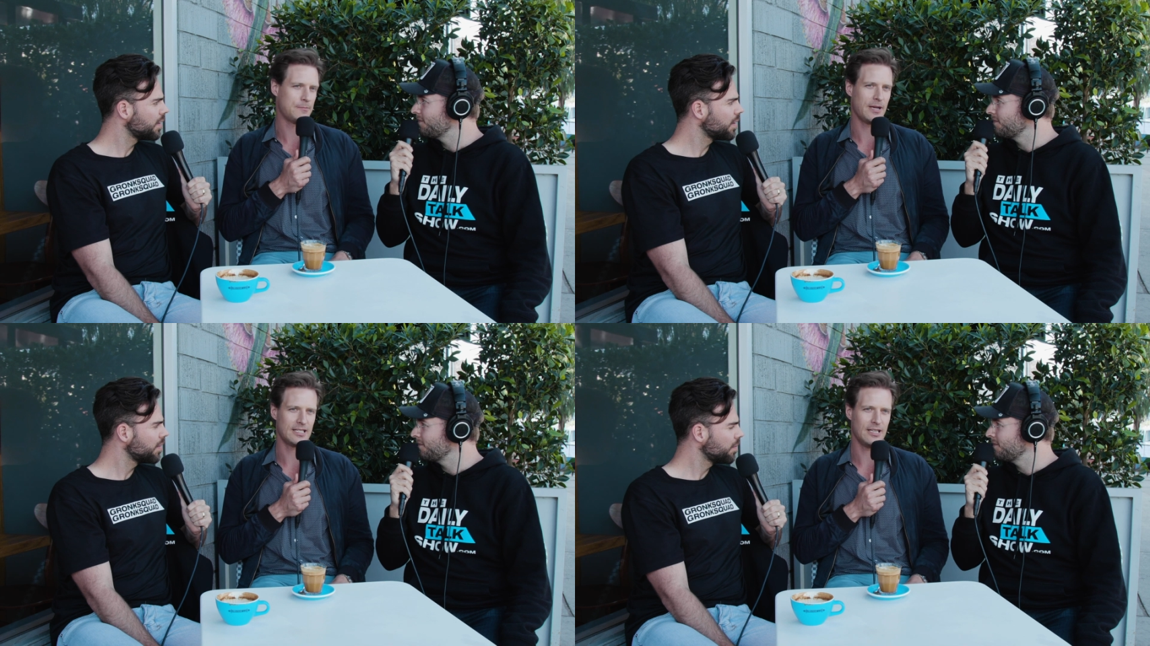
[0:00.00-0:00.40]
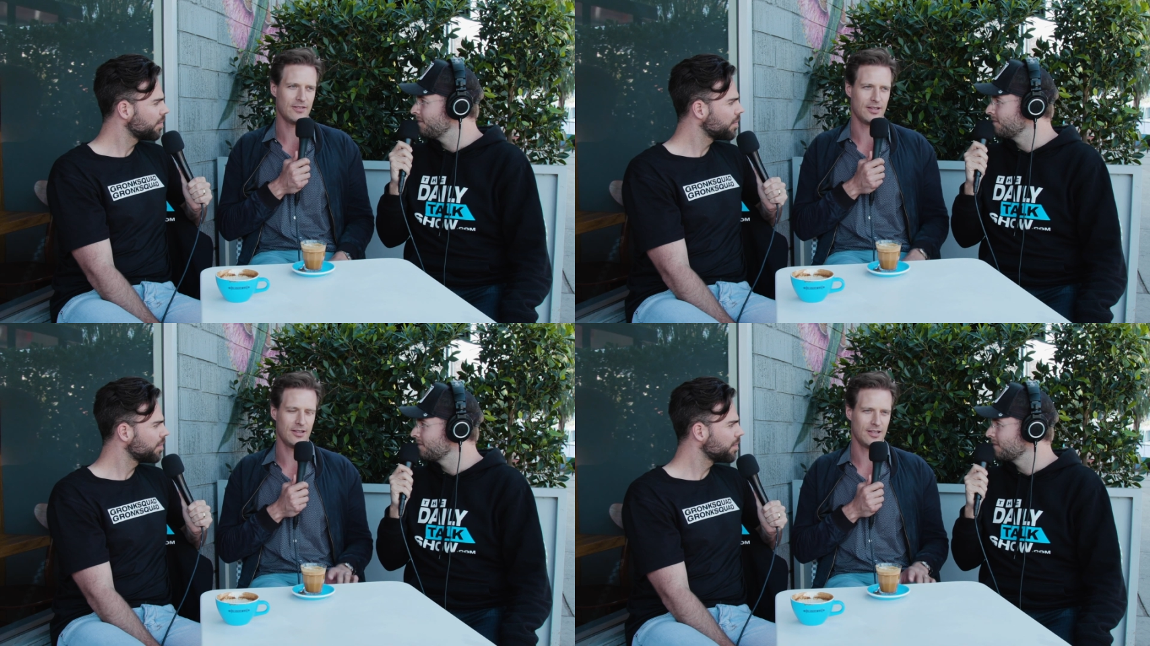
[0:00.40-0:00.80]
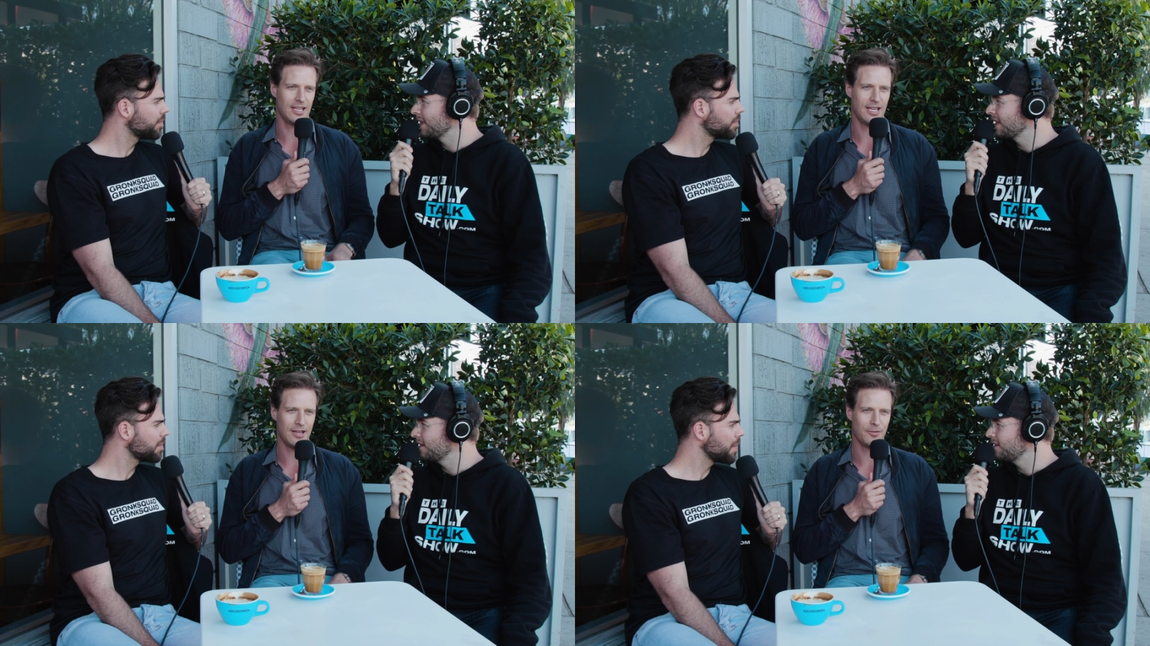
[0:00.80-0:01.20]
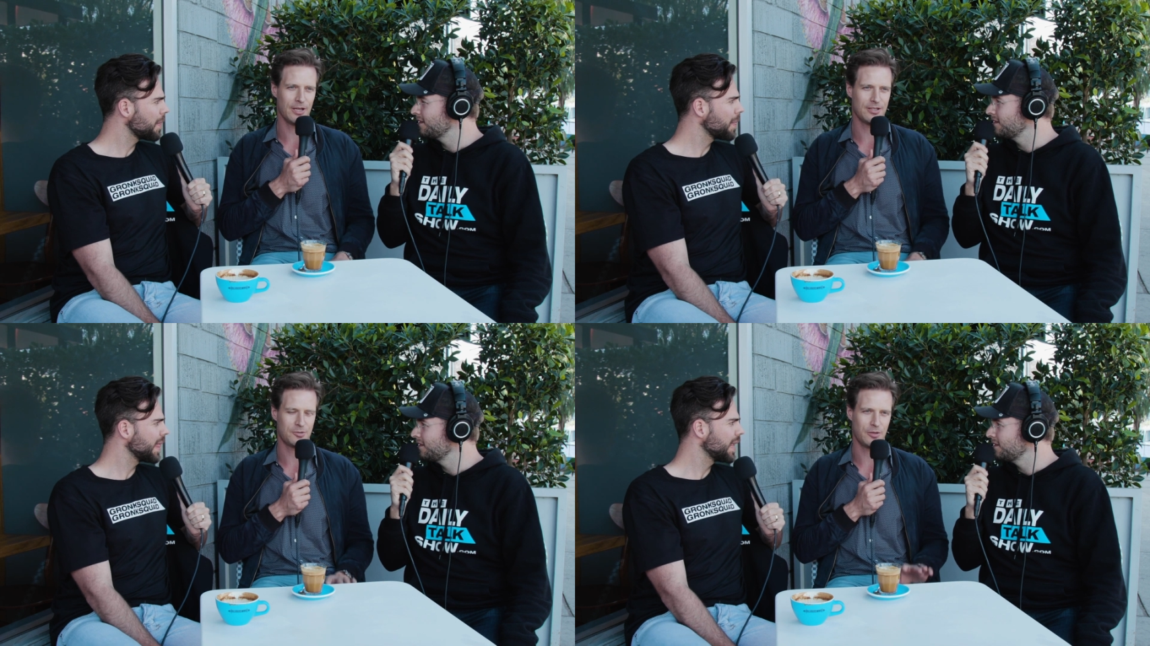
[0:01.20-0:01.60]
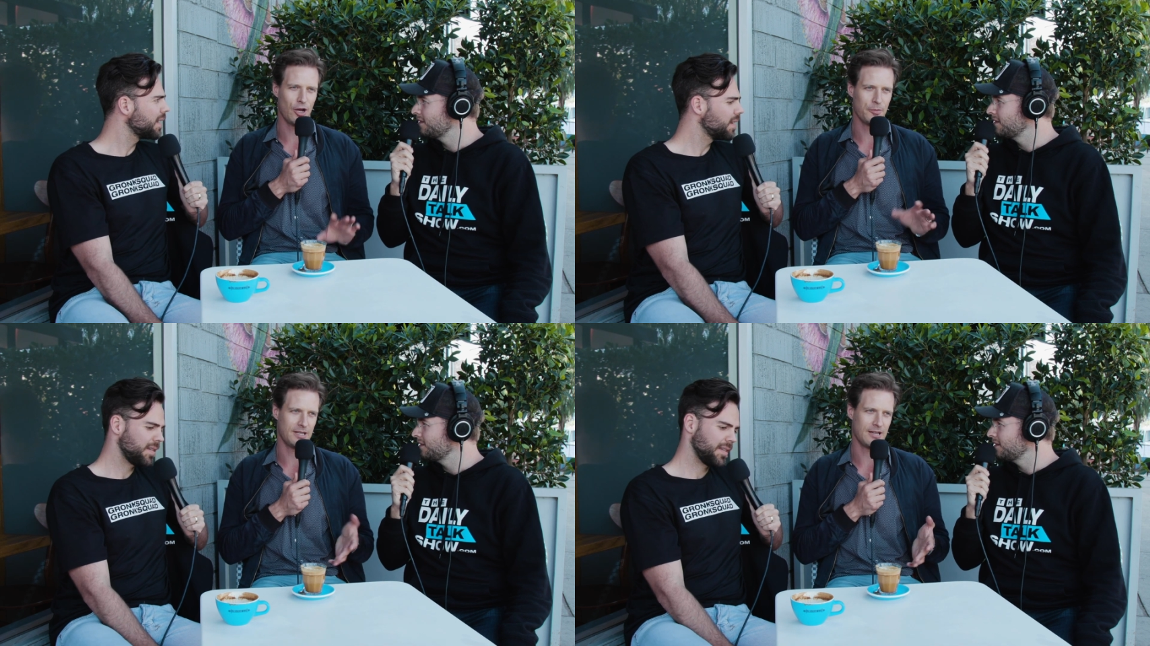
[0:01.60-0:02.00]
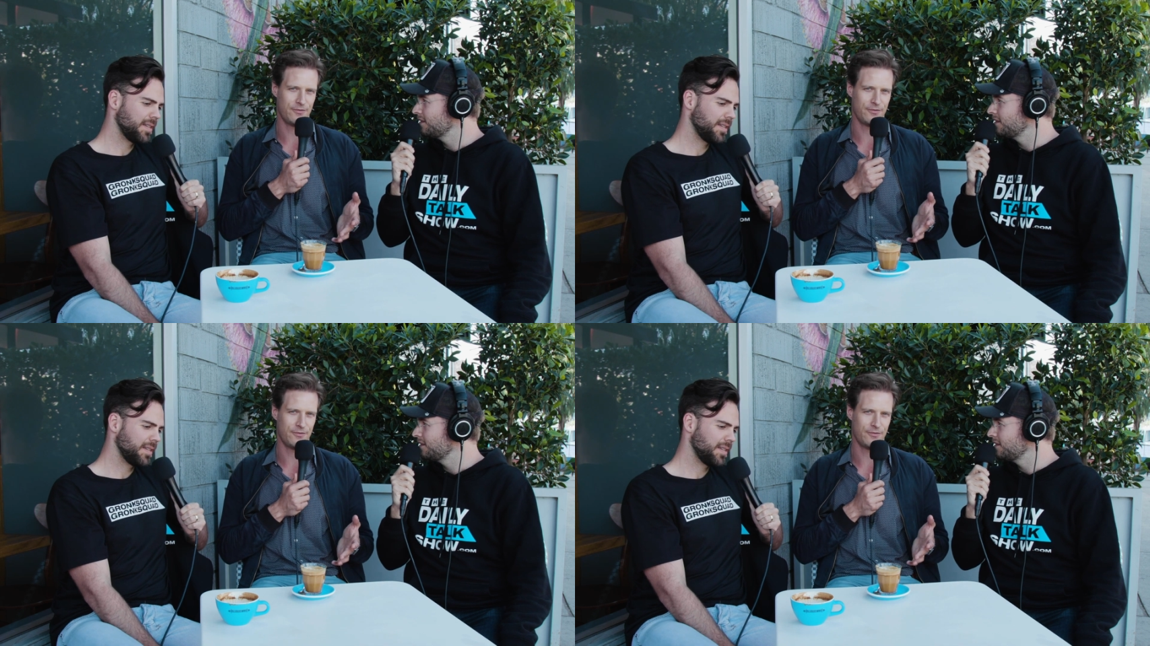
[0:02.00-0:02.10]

Speaker 1: perspective. Mm-hmm. The, the, year which we opened